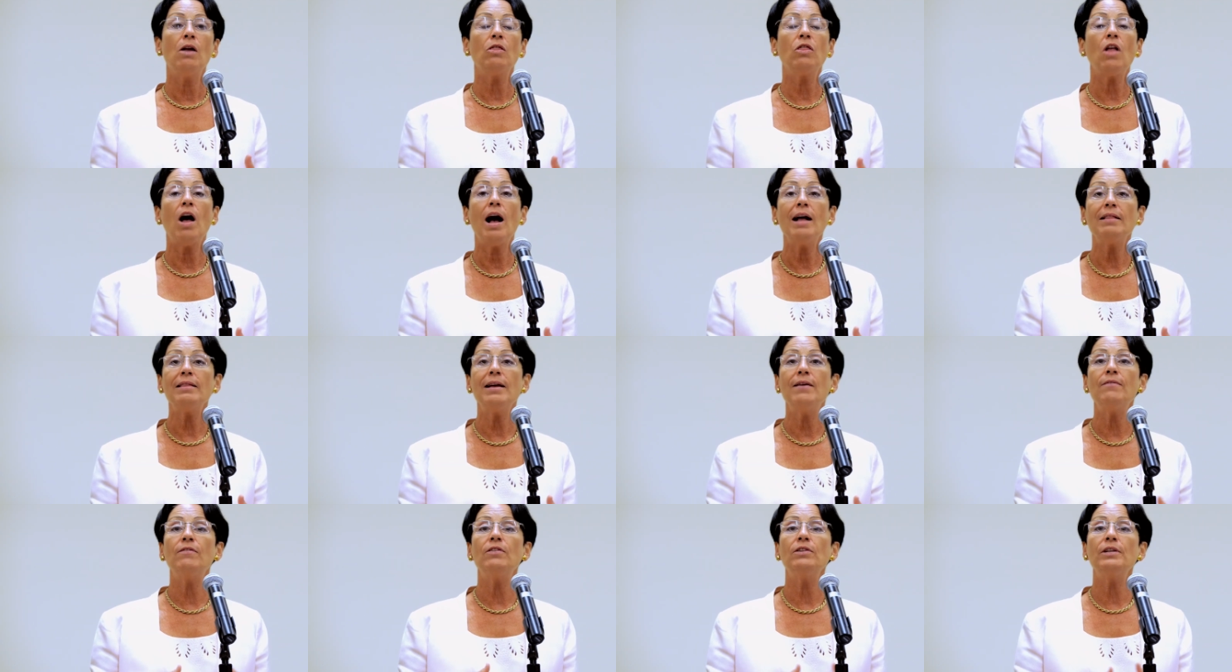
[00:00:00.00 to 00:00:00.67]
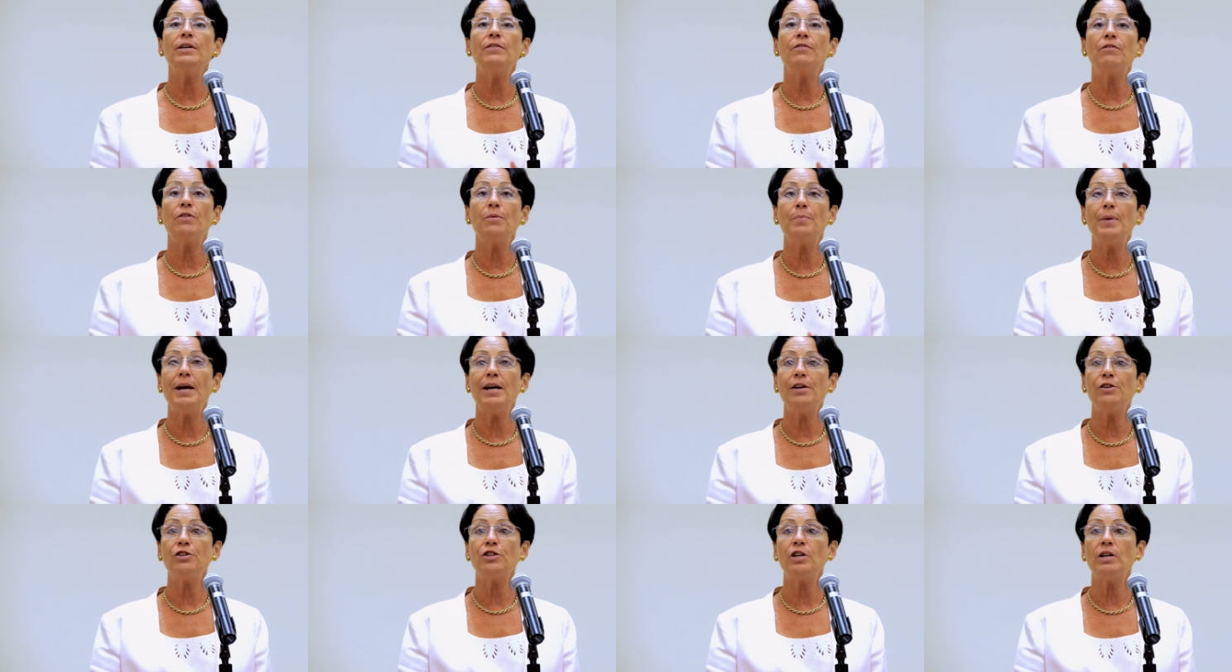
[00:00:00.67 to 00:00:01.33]
lot level
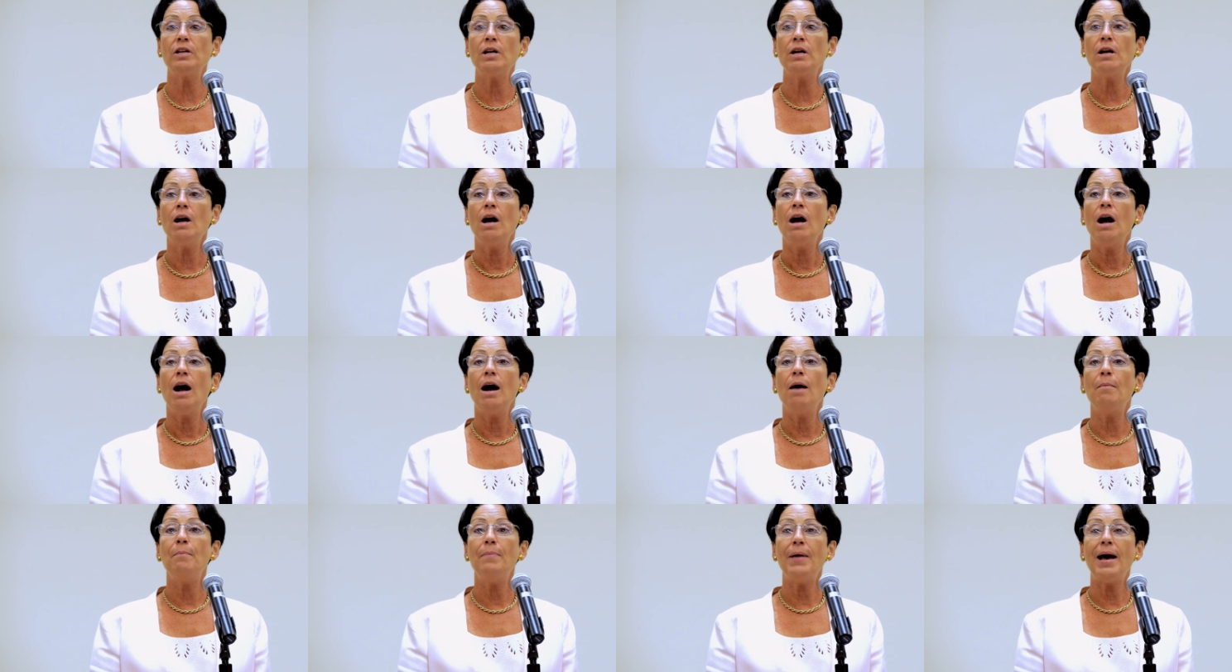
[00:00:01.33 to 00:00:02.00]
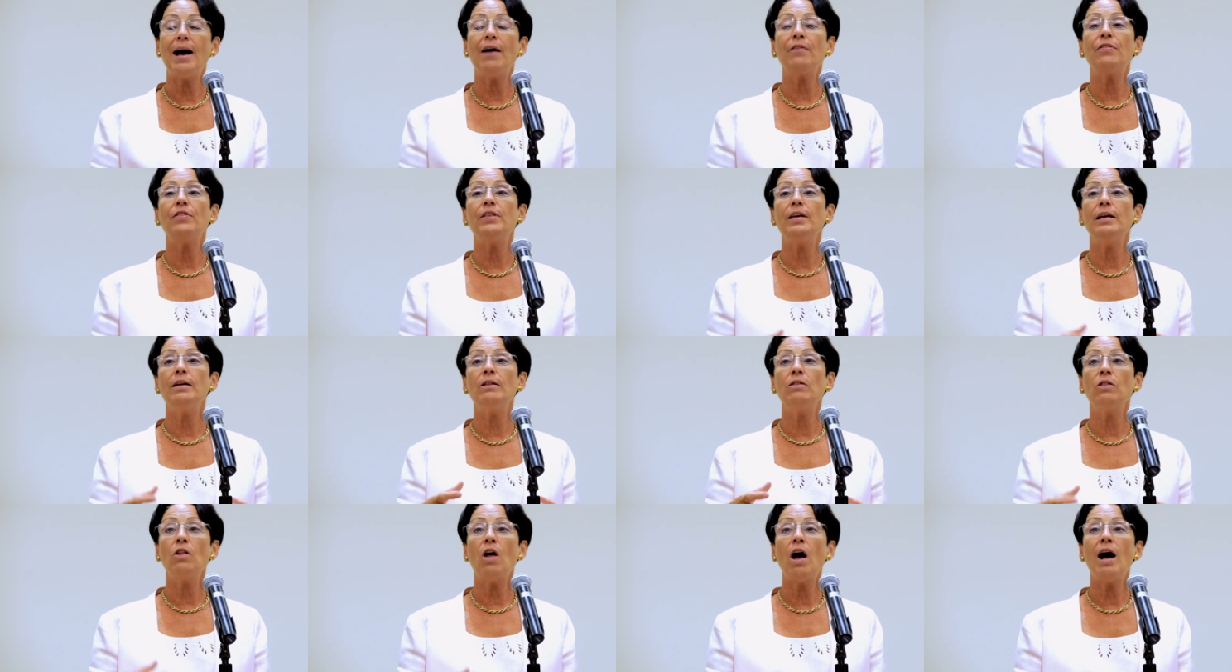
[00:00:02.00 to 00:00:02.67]
information about
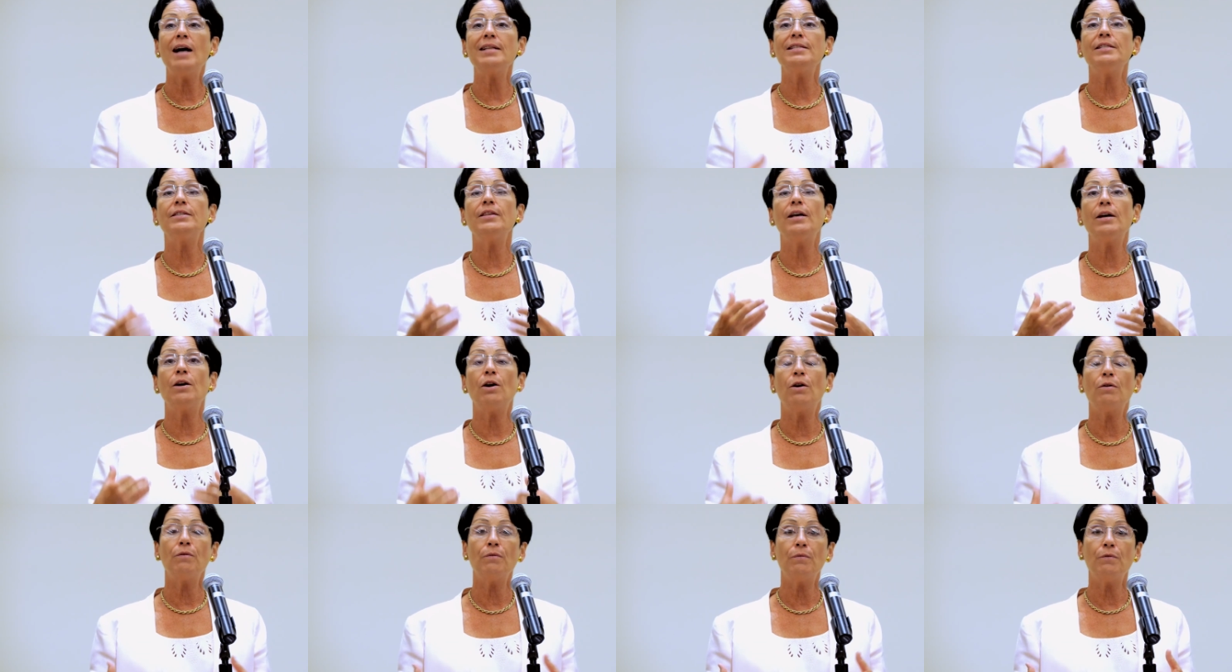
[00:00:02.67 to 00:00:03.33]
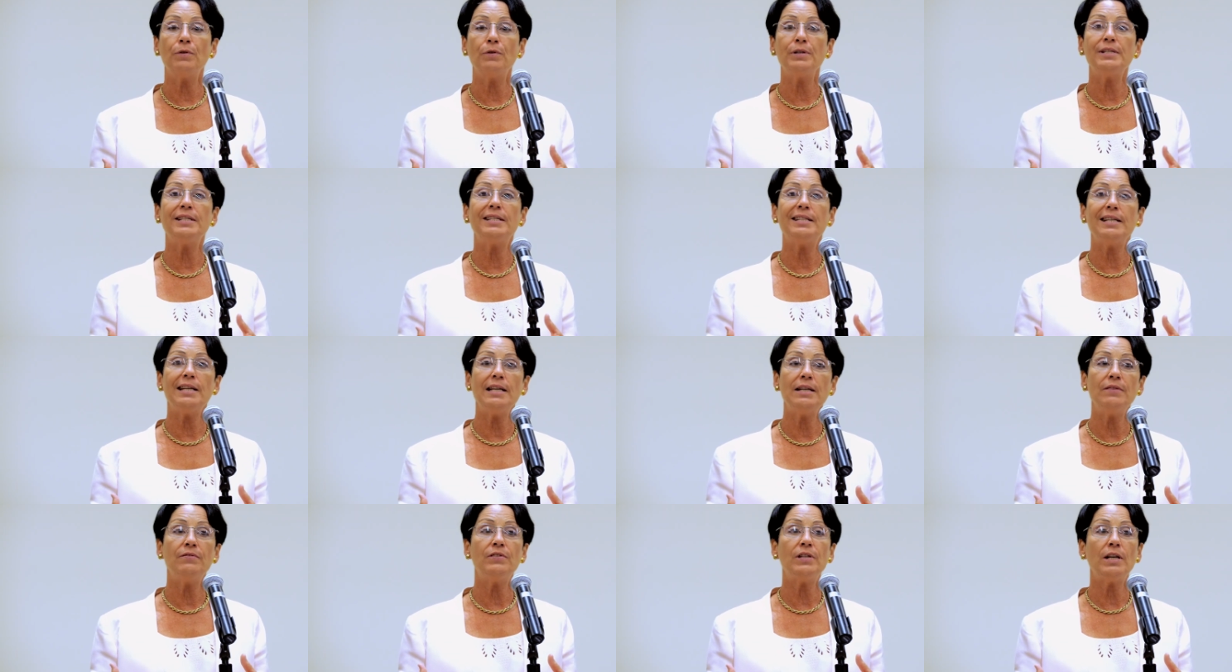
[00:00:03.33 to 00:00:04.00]
the lots that are
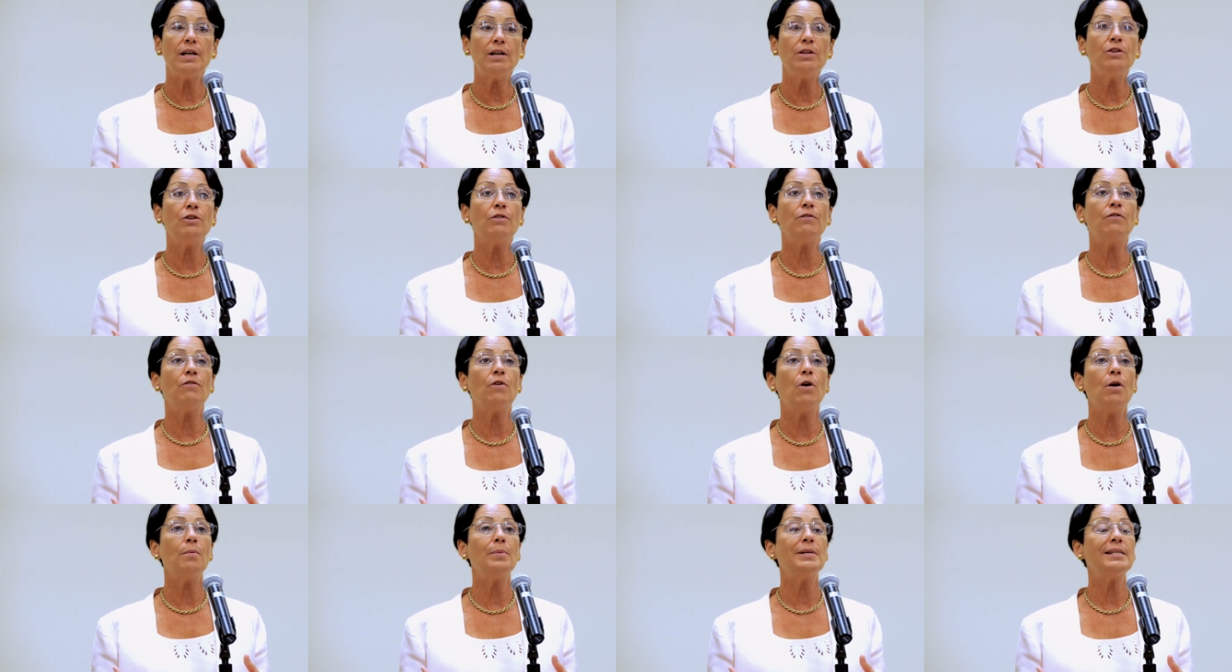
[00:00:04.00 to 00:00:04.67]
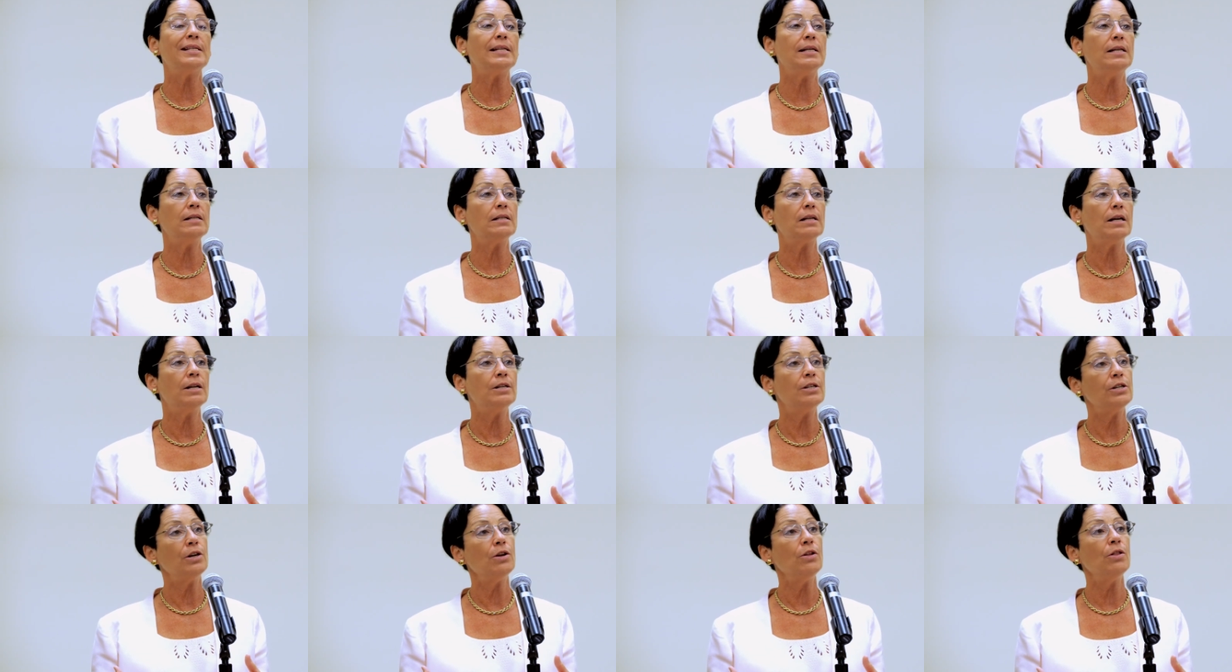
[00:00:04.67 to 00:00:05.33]
received in your pharmacies
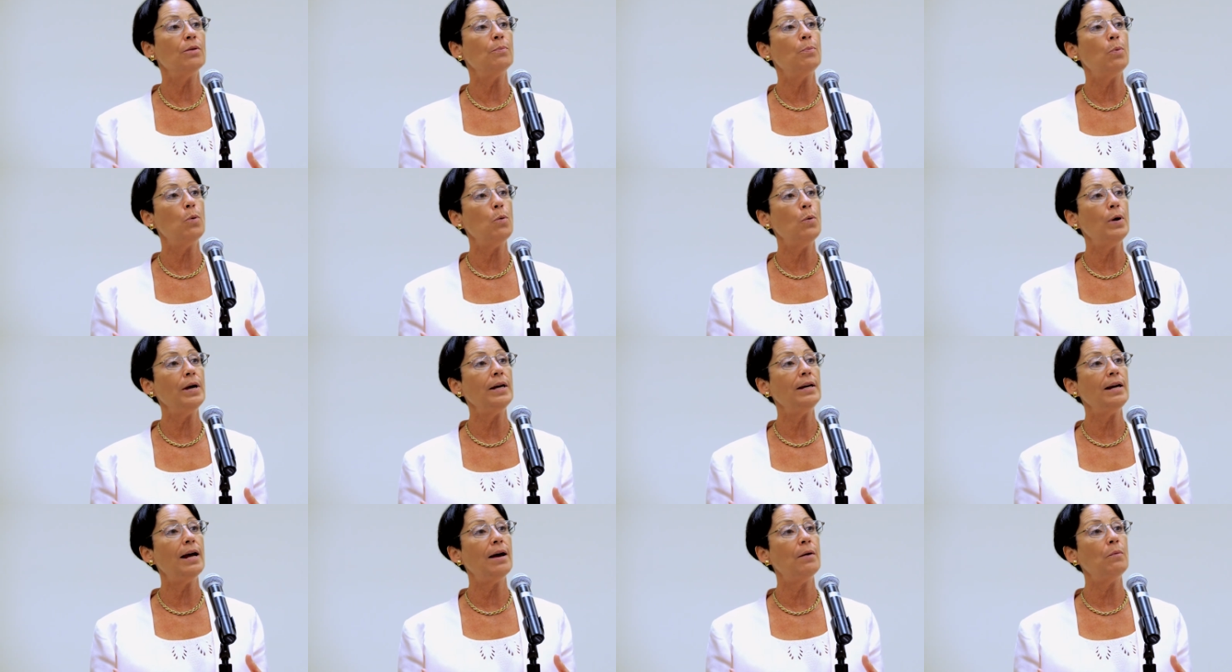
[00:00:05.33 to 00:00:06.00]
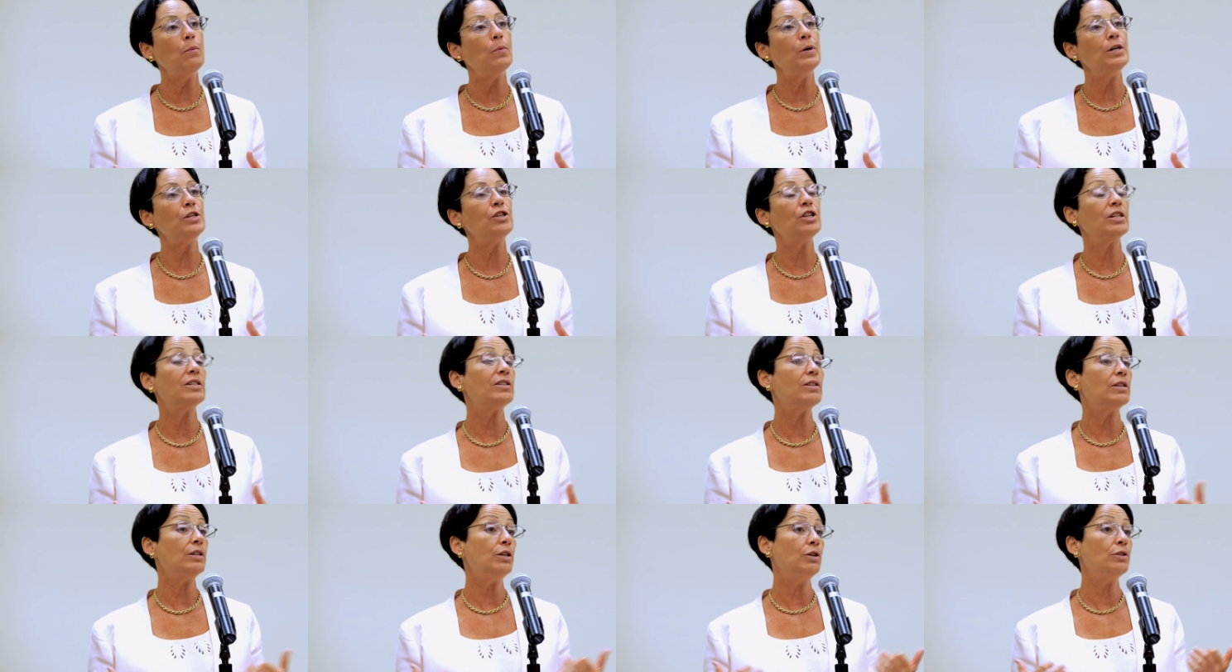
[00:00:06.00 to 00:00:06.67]
until the point at which
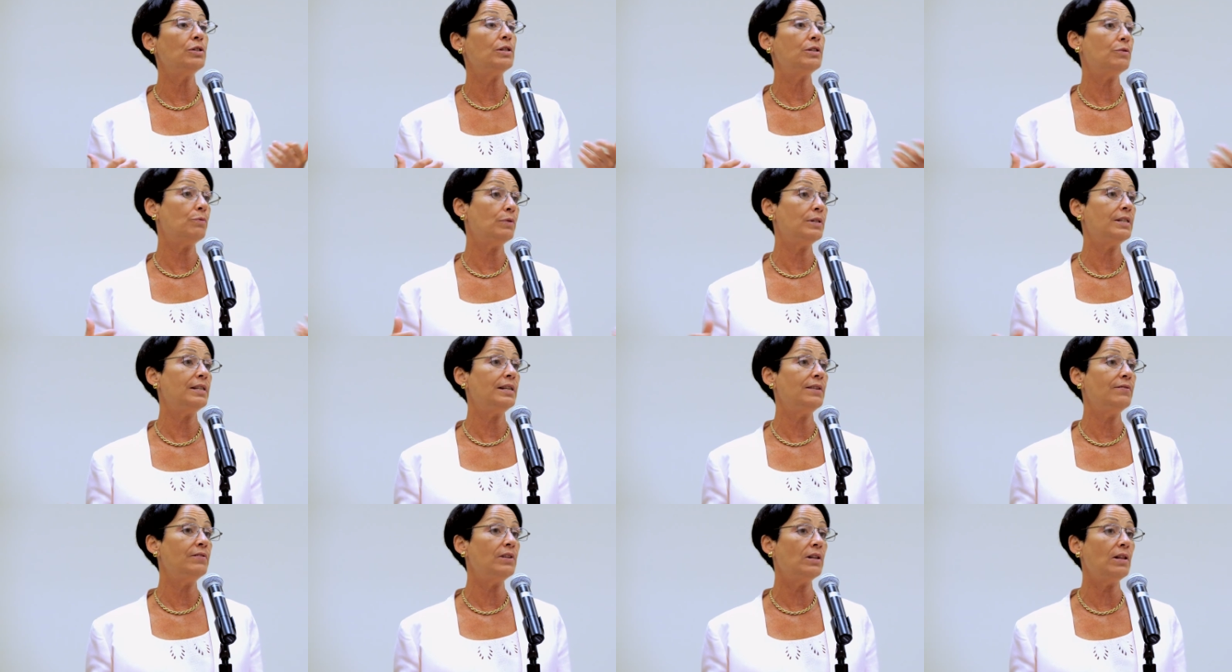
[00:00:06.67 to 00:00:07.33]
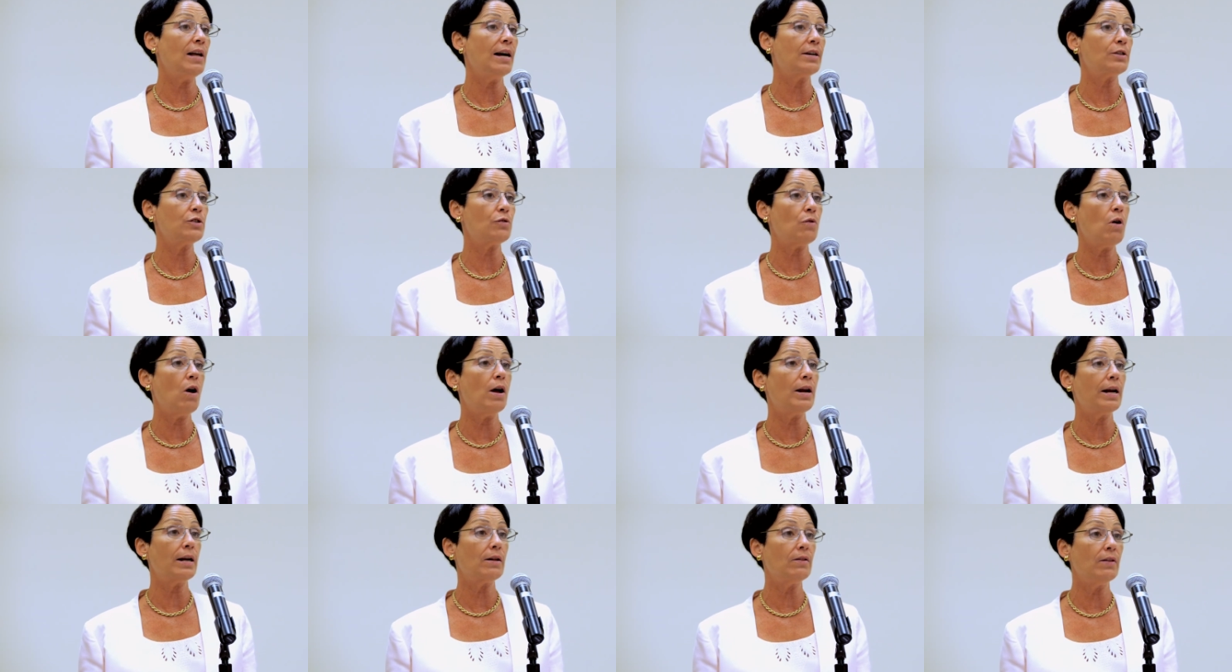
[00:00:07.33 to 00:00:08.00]
it's received
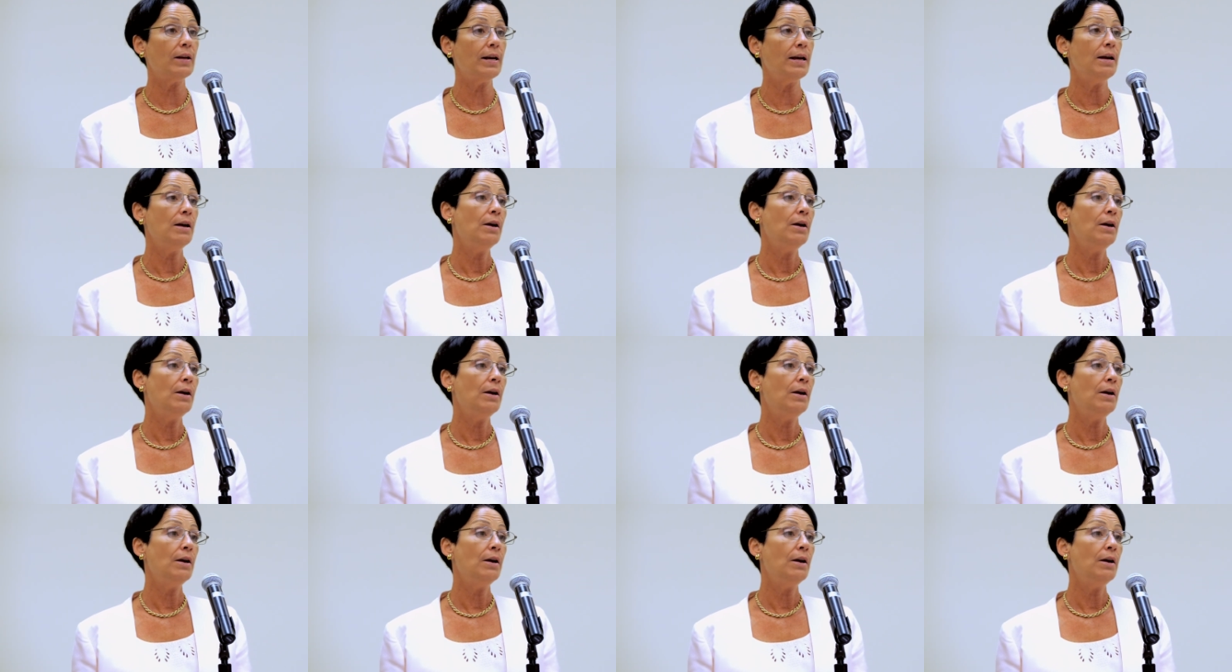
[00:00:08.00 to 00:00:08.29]
electronically,